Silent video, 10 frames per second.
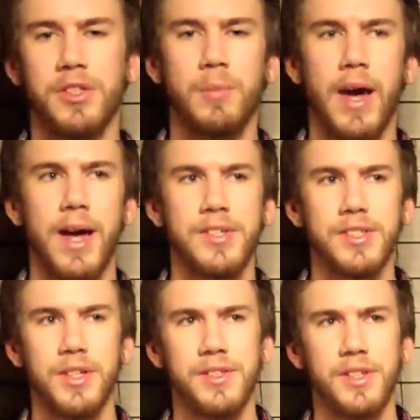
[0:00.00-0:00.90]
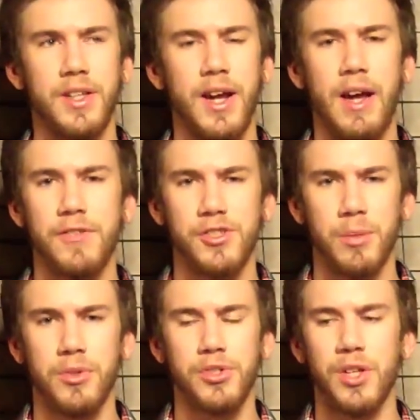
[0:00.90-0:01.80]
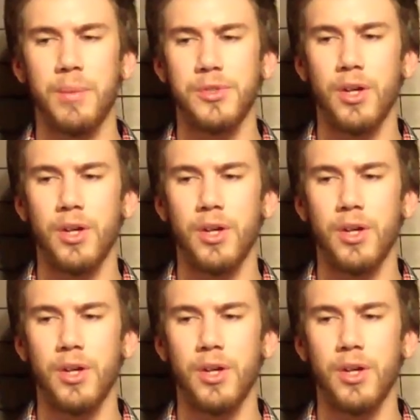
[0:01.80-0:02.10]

this match since the night after SummerSlam,